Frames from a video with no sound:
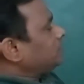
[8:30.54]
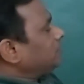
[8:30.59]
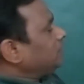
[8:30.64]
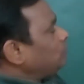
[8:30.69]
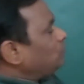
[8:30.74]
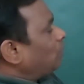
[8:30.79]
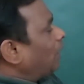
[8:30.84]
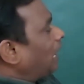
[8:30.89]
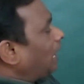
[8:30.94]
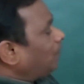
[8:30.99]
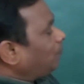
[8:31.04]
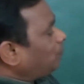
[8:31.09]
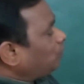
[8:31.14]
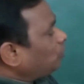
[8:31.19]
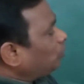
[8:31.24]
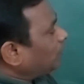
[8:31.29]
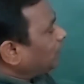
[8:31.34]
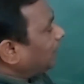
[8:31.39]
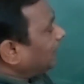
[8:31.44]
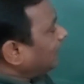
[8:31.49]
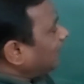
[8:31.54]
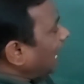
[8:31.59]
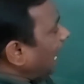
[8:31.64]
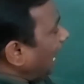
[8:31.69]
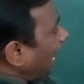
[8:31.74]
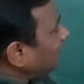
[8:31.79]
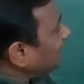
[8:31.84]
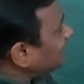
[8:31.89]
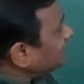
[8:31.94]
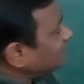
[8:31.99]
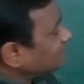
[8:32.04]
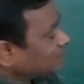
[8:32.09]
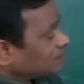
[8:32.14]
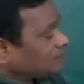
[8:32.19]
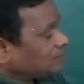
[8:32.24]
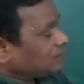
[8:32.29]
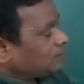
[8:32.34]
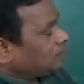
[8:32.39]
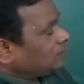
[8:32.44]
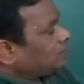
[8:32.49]
have to catch
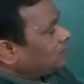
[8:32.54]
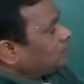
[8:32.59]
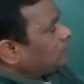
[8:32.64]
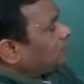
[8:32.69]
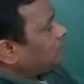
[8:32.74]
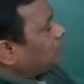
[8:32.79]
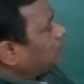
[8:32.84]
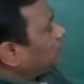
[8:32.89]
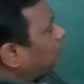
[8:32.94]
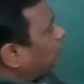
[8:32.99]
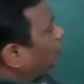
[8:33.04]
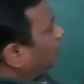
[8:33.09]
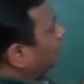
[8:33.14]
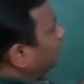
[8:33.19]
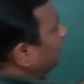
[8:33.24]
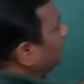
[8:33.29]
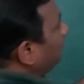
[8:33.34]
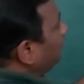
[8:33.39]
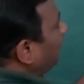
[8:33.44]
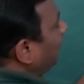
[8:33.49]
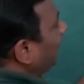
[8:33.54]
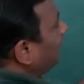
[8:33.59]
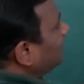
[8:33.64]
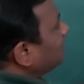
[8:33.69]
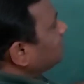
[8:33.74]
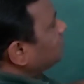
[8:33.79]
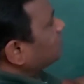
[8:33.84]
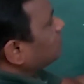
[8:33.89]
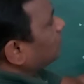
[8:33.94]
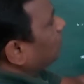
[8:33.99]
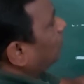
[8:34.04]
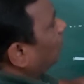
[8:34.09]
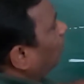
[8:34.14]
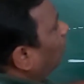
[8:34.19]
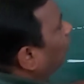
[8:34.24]
the image of